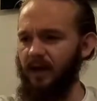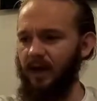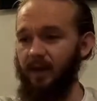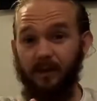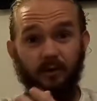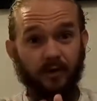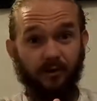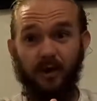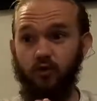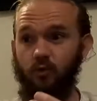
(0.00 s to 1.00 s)
Um, he was a
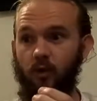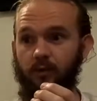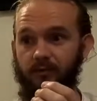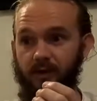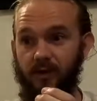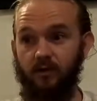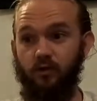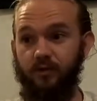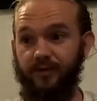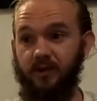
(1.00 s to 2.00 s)
graduate of
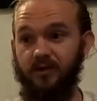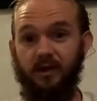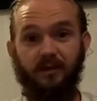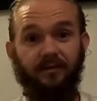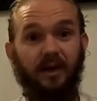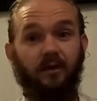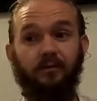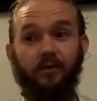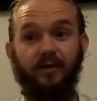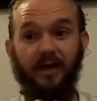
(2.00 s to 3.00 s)
the University of
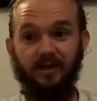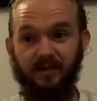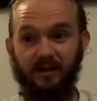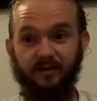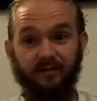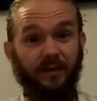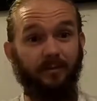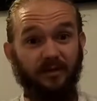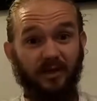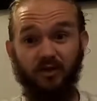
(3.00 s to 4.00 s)
California at Davis
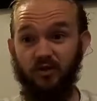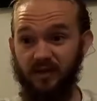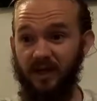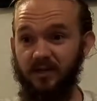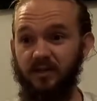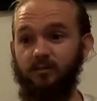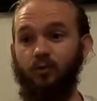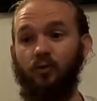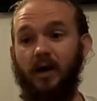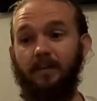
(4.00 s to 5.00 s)
Fermentation Sciences
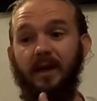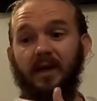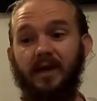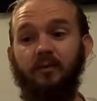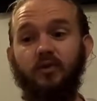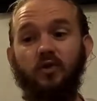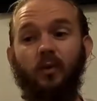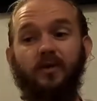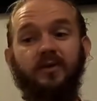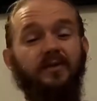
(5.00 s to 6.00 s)
program. He was the
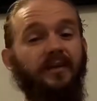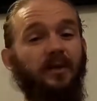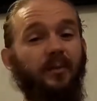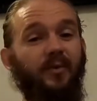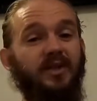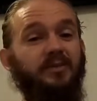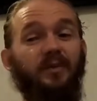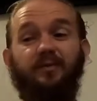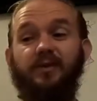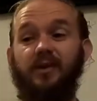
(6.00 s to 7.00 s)
one that developed the
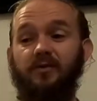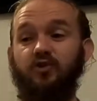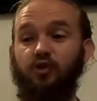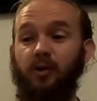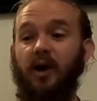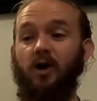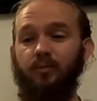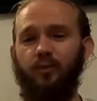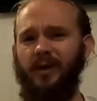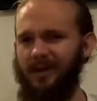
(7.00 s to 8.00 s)
recipe for the original
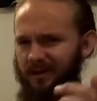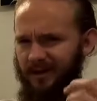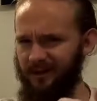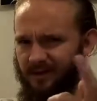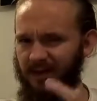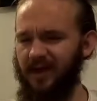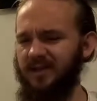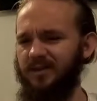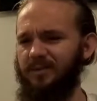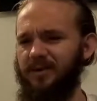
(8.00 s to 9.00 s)
Harpoon Ale, and I think
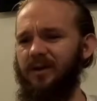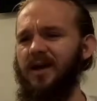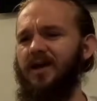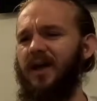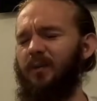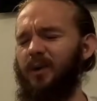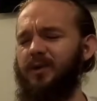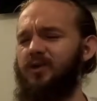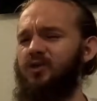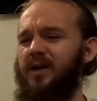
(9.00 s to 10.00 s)
that is a beer that I will
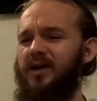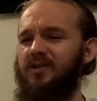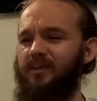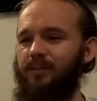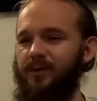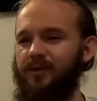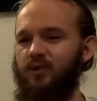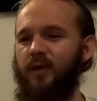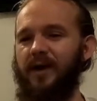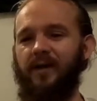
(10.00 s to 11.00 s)
need to try at some point
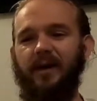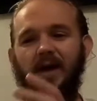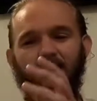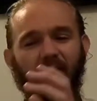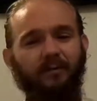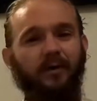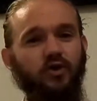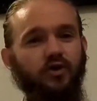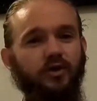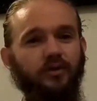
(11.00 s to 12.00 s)
as well. But the
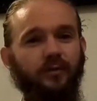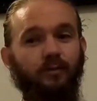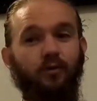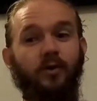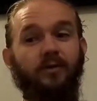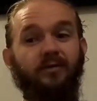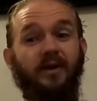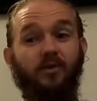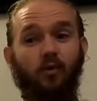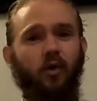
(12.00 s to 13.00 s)
first years of the brewery were
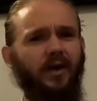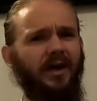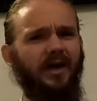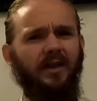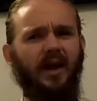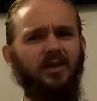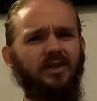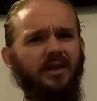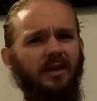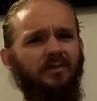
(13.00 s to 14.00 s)
very rocky, and they
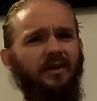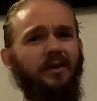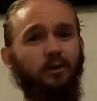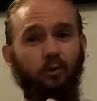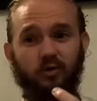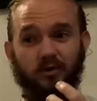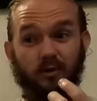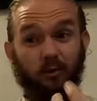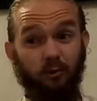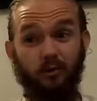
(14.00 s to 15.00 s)
actually came very close to